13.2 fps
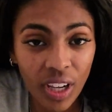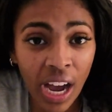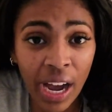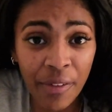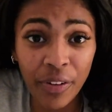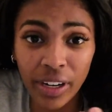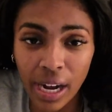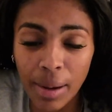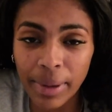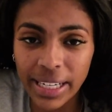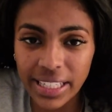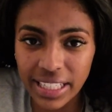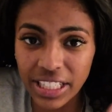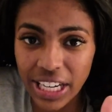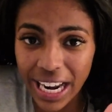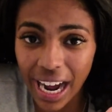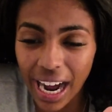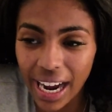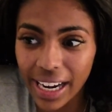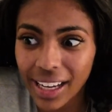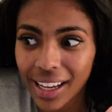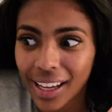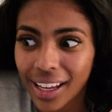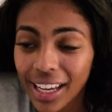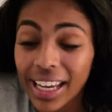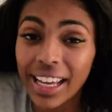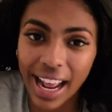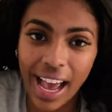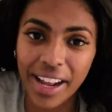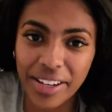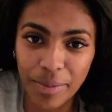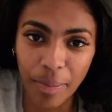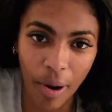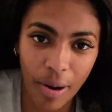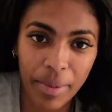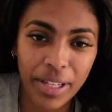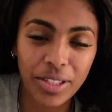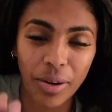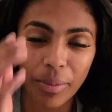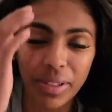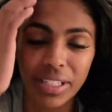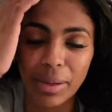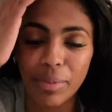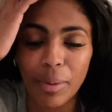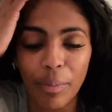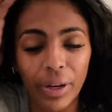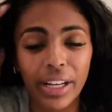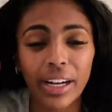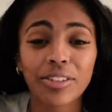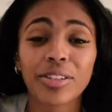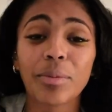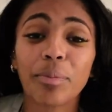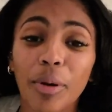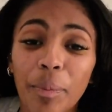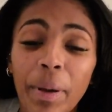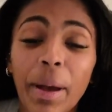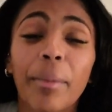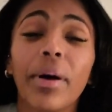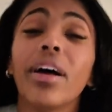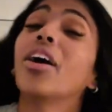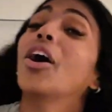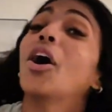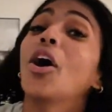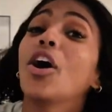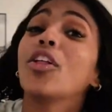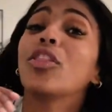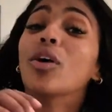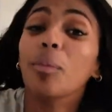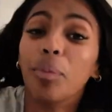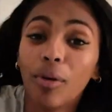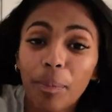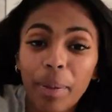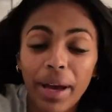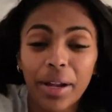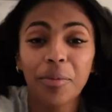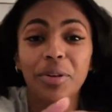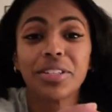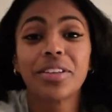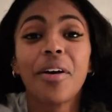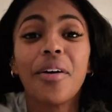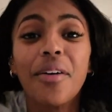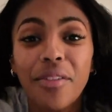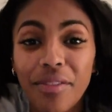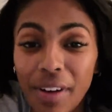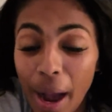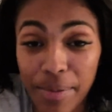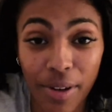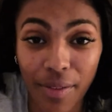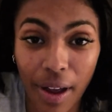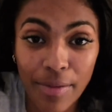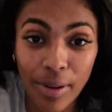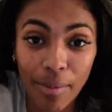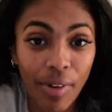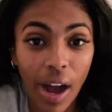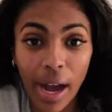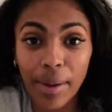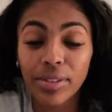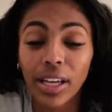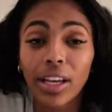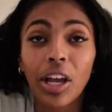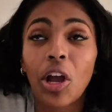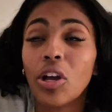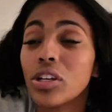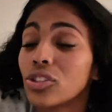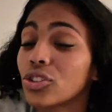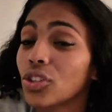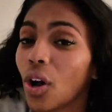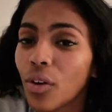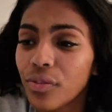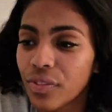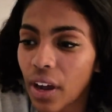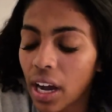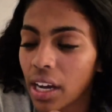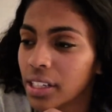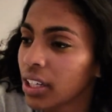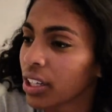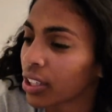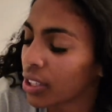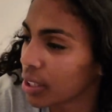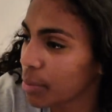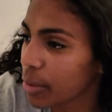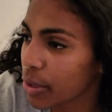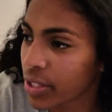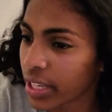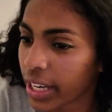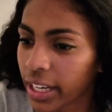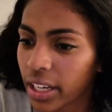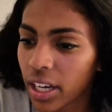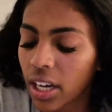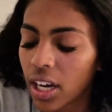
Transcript: I forgot my DJI in Hannah's apartment, so I wasn't able to bring it out to the Bullpen, but the Bullpen was vibes on vibes on vibes. Like, so fun, good music,